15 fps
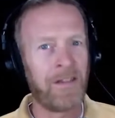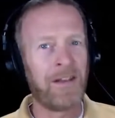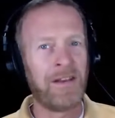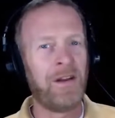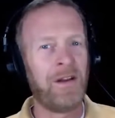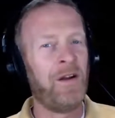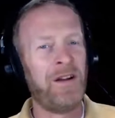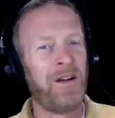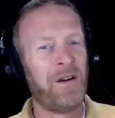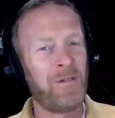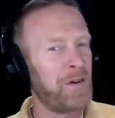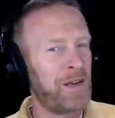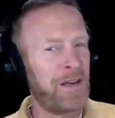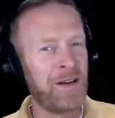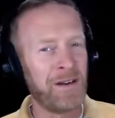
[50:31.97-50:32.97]
thing,
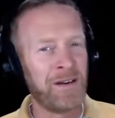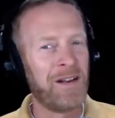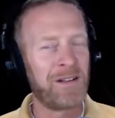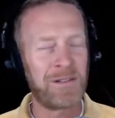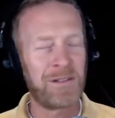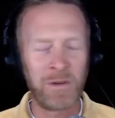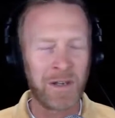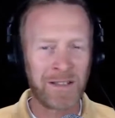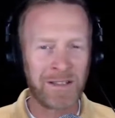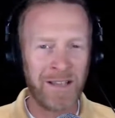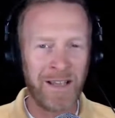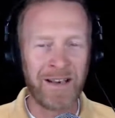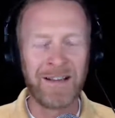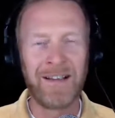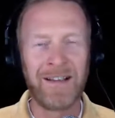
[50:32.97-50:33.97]
over here. Don't look at
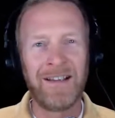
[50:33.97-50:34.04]
that.